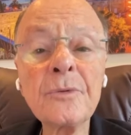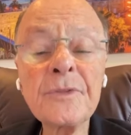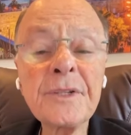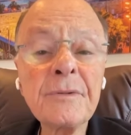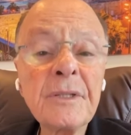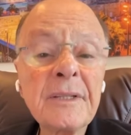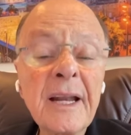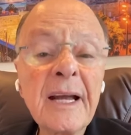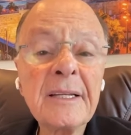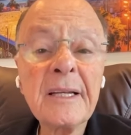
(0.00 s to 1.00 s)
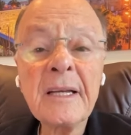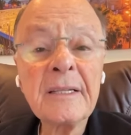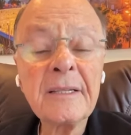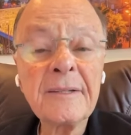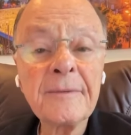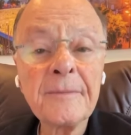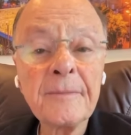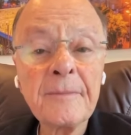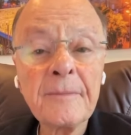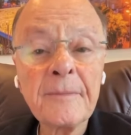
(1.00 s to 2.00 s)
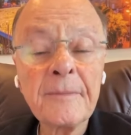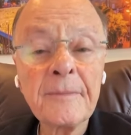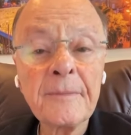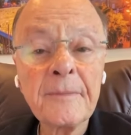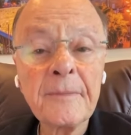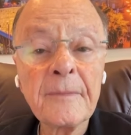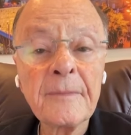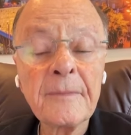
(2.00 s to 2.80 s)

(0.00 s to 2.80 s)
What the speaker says: Either you give everything or you don't.